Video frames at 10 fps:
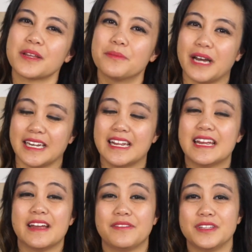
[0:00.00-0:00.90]
But
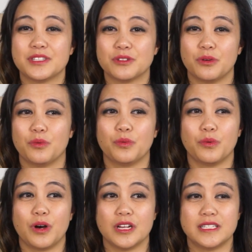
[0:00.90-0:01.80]
if this
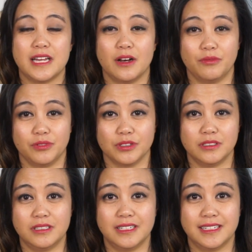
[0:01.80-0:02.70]
was
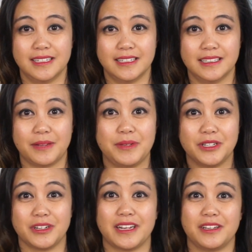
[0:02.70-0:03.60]
helpful, let me
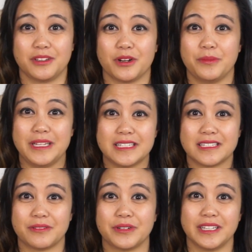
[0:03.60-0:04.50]
know down in the comments.
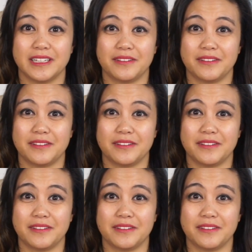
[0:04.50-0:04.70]
I'd really